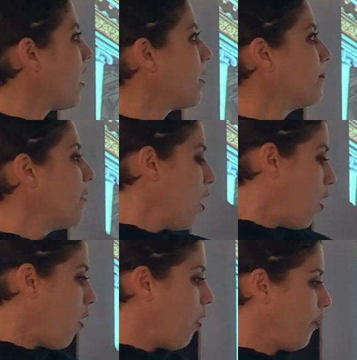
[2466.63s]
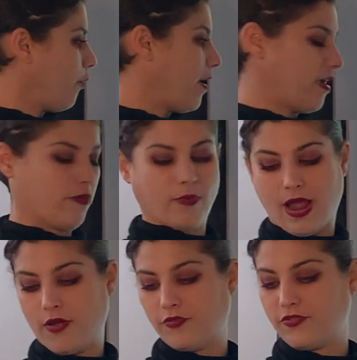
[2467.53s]
um, all the way
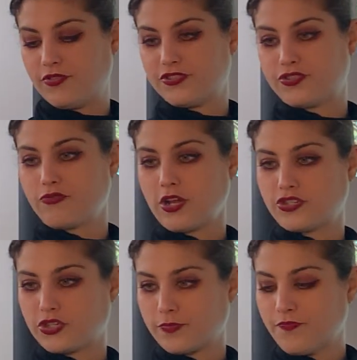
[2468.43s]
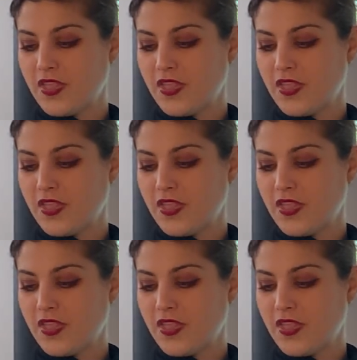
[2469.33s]
around the structure.